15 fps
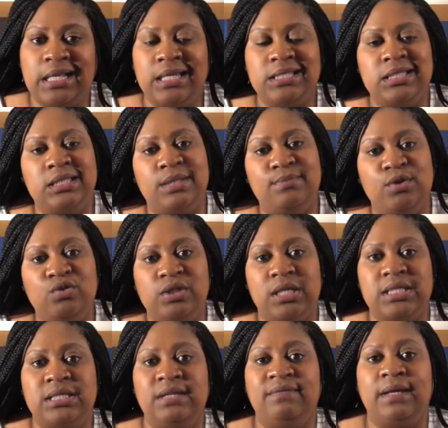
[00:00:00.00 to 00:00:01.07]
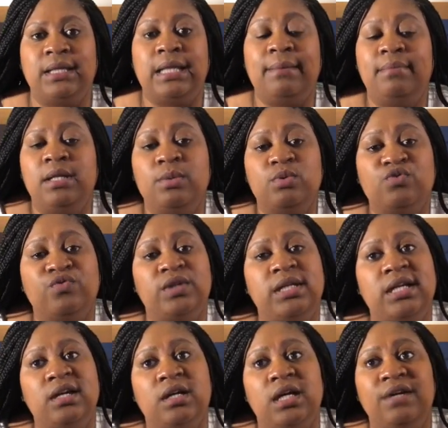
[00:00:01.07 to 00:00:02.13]
I listened to music and stuff like that, but it was
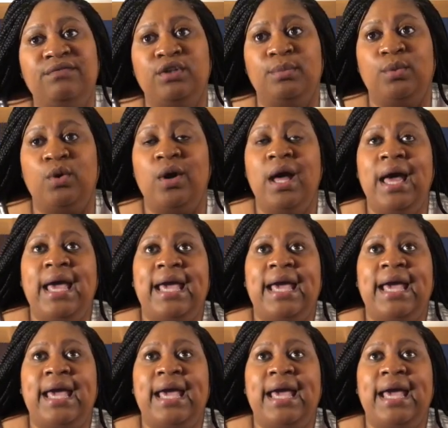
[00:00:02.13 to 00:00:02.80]
really uncomfortable.